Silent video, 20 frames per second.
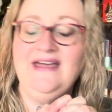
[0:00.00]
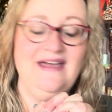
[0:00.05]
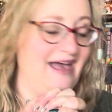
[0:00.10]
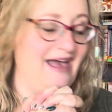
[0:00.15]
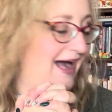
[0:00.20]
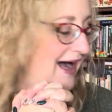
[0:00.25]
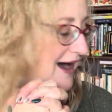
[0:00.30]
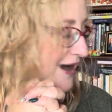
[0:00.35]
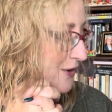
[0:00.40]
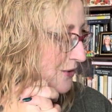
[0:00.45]

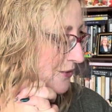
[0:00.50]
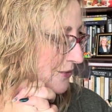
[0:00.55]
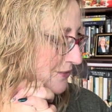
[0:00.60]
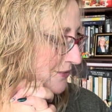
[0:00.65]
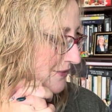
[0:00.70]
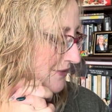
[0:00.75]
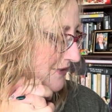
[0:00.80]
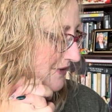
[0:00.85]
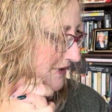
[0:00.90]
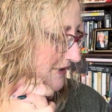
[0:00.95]
How?
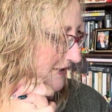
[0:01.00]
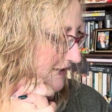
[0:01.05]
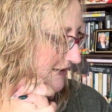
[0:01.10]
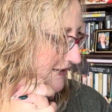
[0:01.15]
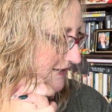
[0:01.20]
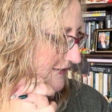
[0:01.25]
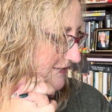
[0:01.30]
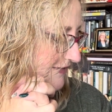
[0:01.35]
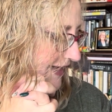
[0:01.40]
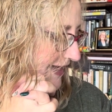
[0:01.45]

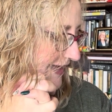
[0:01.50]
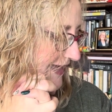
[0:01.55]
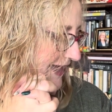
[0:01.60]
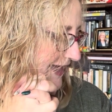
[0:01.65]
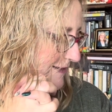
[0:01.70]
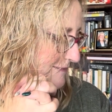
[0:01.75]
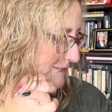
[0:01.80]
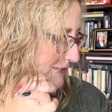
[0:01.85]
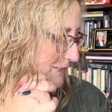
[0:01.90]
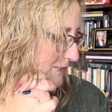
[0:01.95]
That
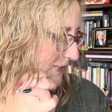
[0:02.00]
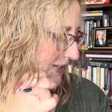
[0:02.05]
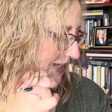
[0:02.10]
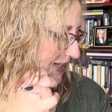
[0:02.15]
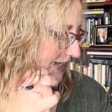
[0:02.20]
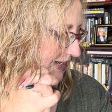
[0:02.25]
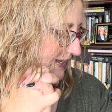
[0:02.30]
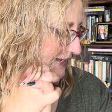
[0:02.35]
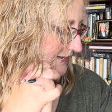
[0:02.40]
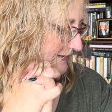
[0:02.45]
can't be
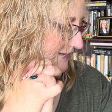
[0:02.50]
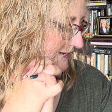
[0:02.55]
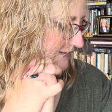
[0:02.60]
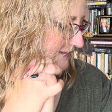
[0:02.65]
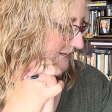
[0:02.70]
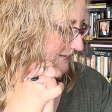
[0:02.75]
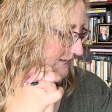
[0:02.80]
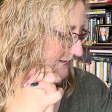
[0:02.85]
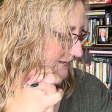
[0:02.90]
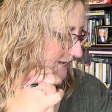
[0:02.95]
right.
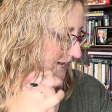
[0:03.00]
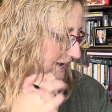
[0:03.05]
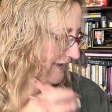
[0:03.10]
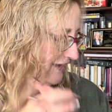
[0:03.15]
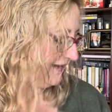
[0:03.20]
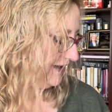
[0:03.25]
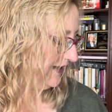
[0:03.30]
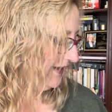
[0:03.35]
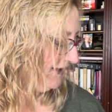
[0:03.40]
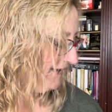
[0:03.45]

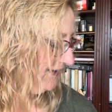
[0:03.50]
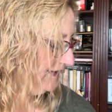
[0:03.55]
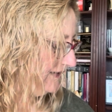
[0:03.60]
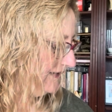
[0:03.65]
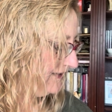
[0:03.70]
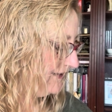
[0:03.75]
9.